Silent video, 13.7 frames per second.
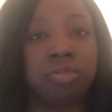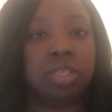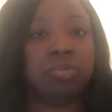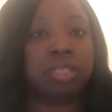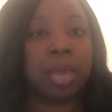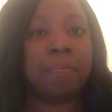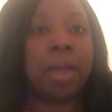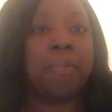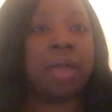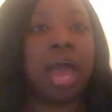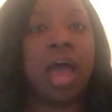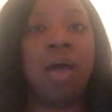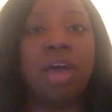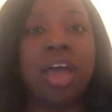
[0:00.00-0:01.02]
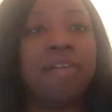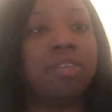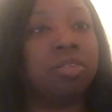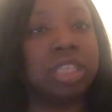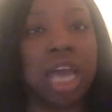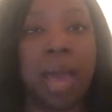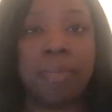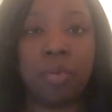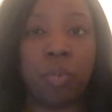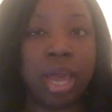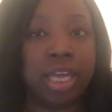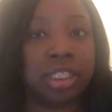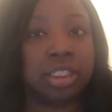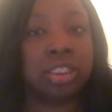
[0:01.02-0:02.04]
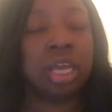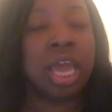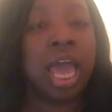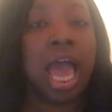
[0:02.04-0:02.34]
She was like, baby, I don't have no time to waste.